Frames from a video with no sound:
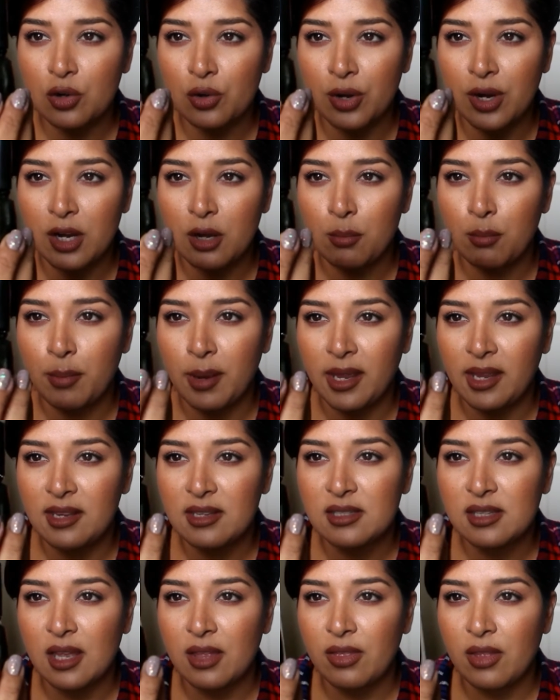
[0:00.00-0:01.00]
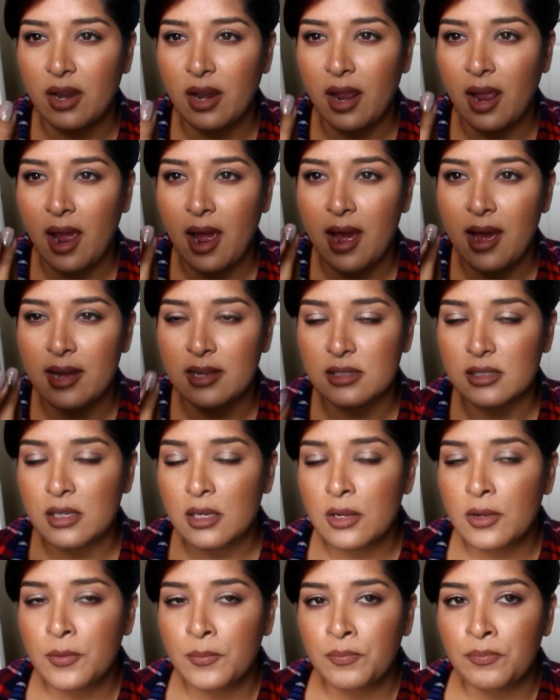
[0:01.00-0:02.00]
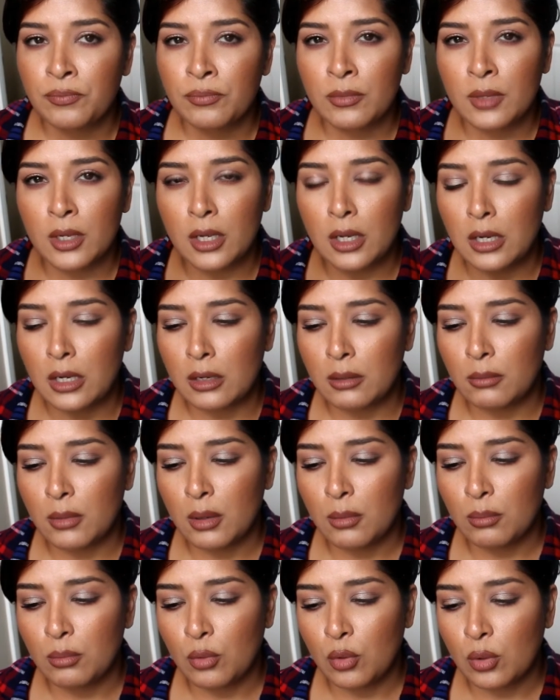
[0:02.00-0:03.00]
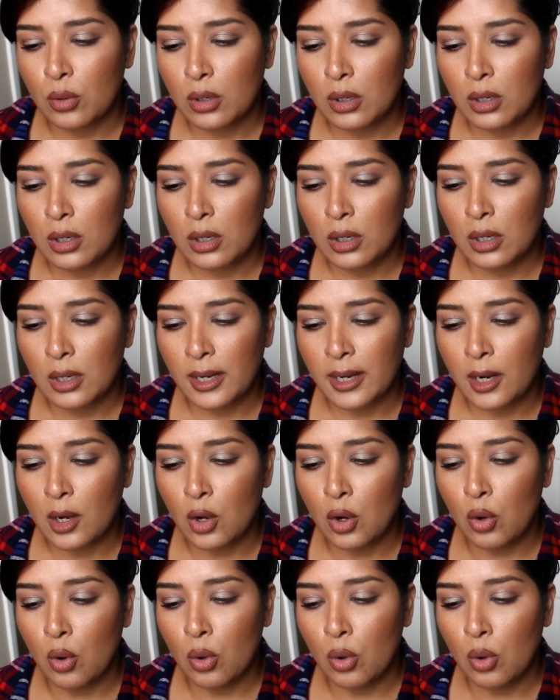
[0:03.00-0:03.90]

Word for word: green base and then it has um, more like